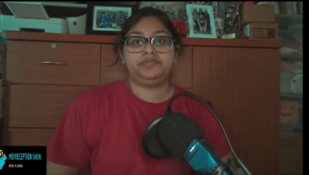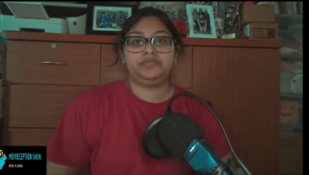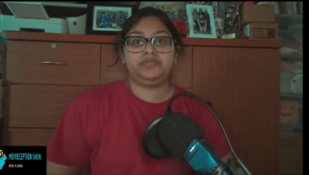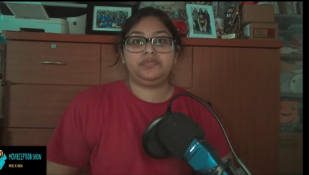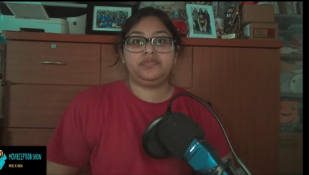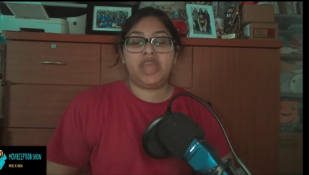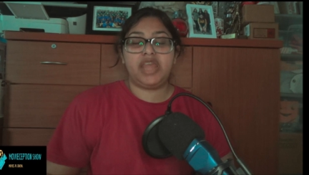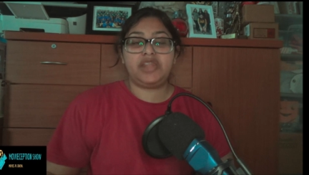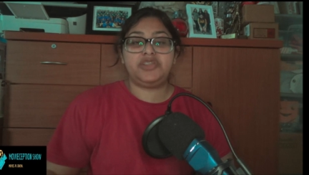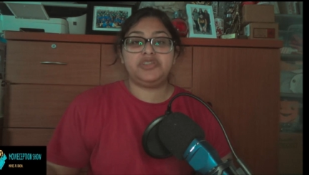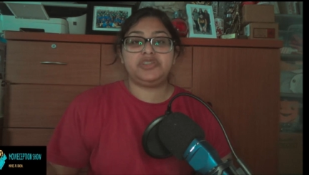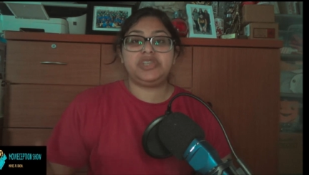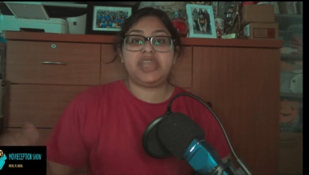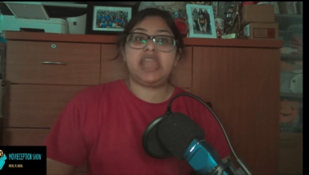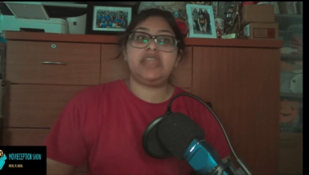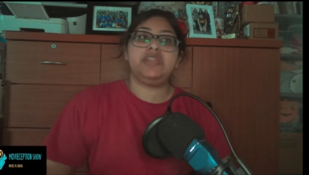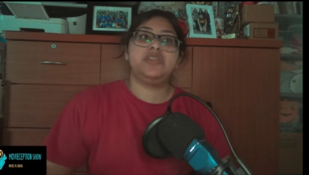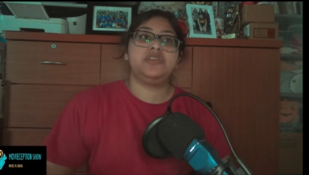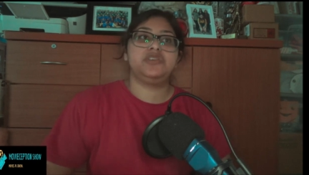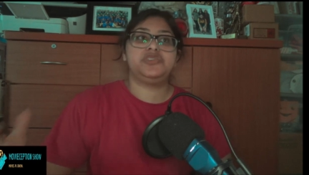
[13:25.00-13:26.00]

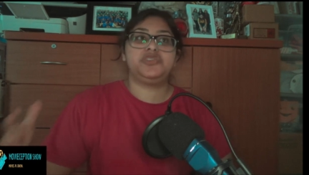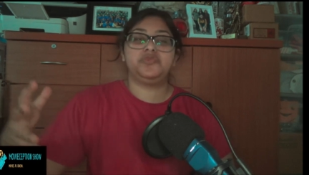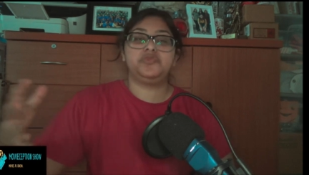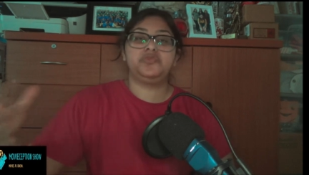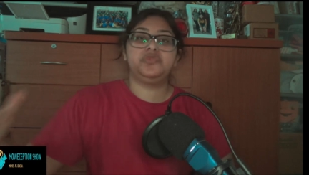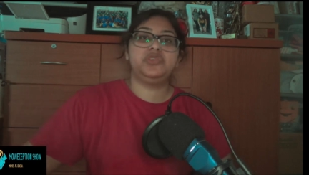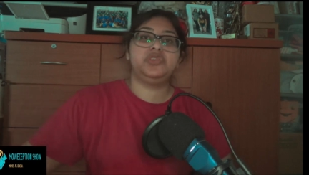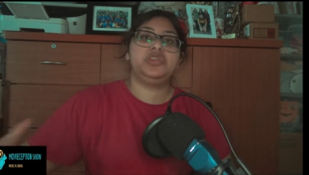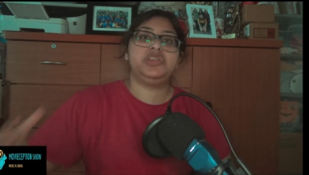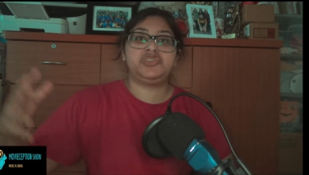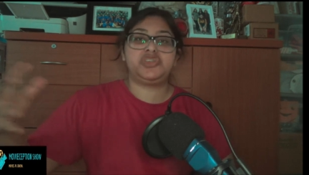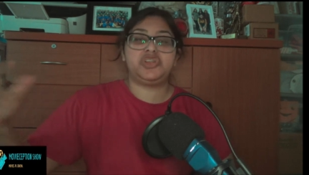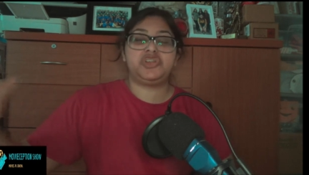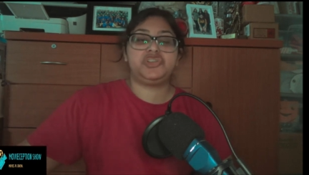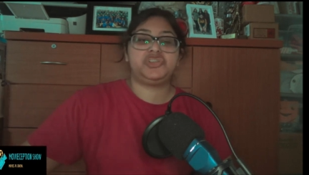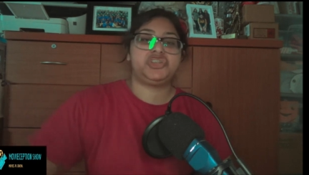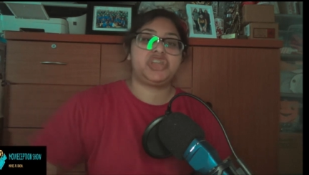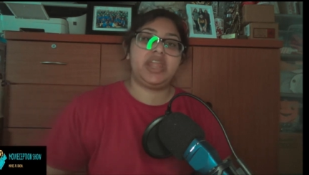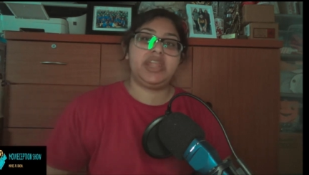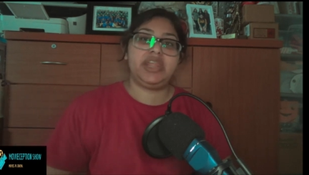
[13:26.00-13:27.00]
entertainers to really start
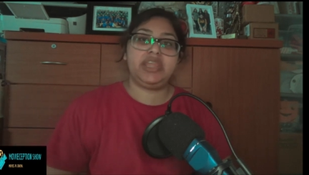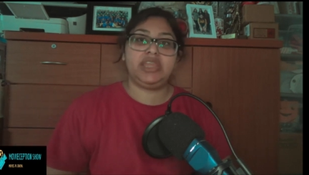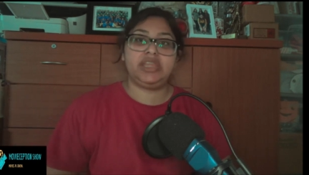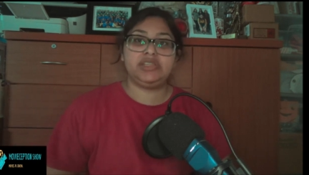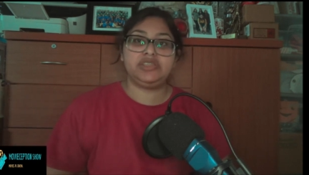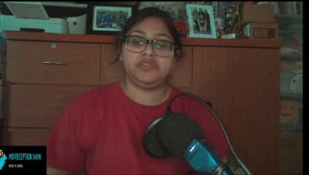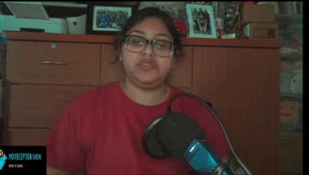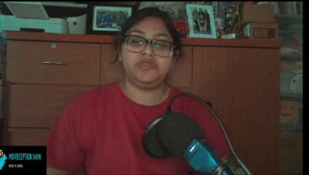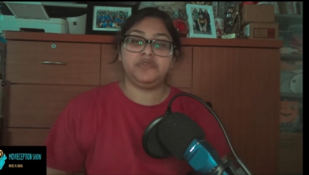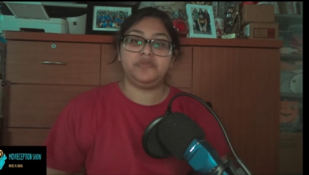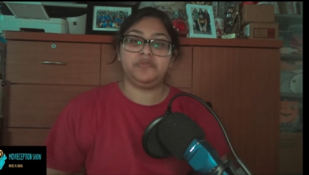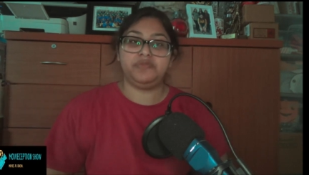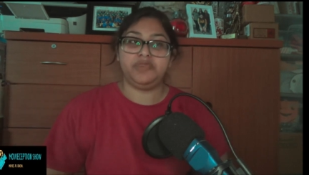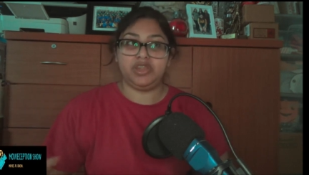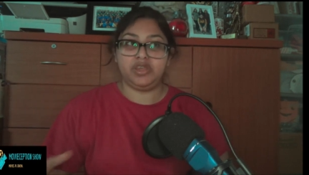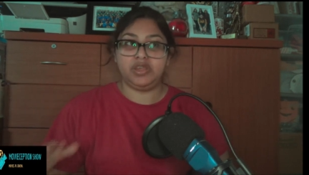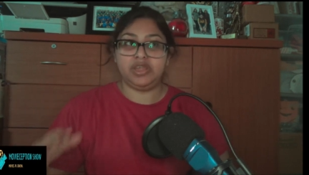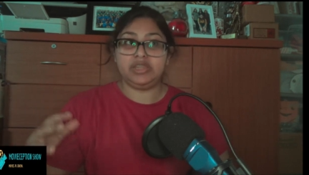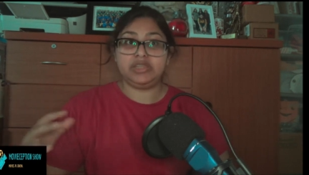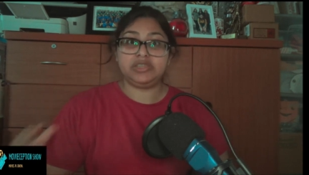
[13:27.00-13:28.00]
shining into the, you know,
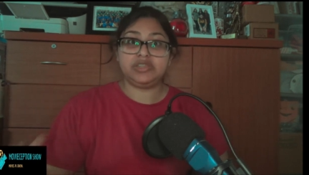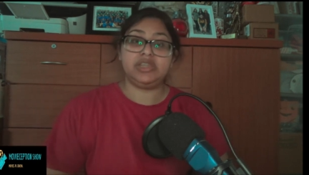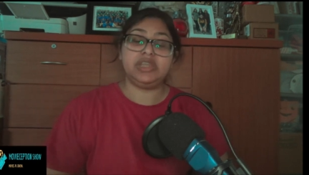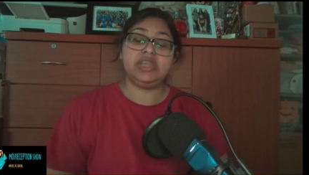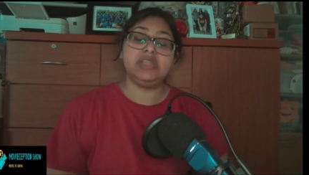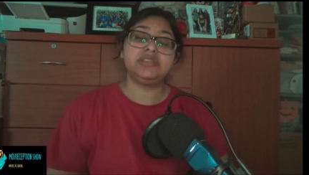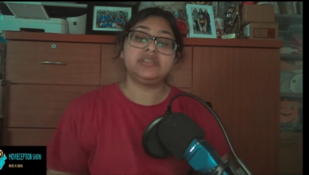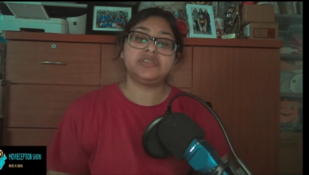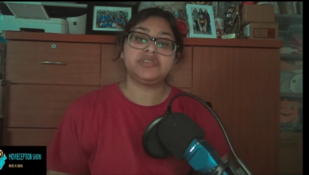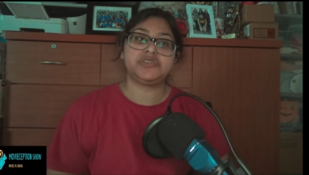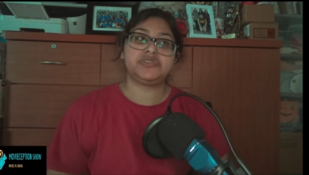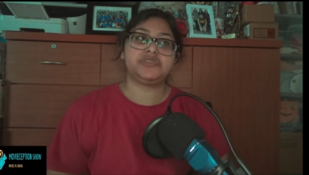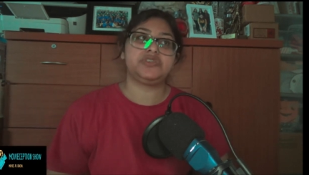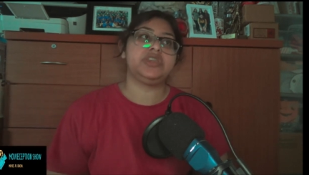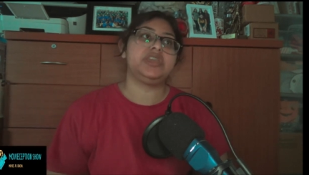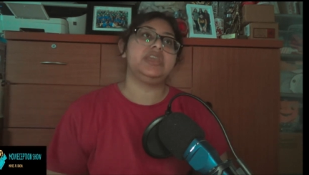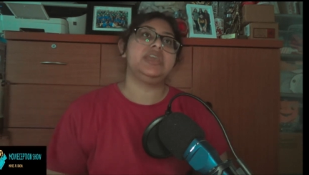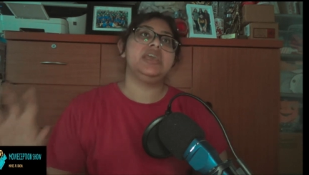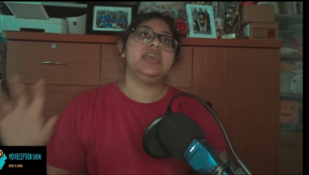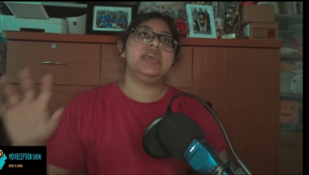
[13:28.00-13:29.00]
into the
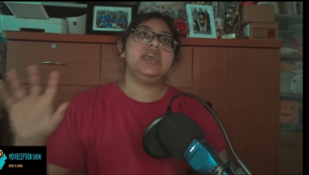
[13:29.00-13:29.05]
industry.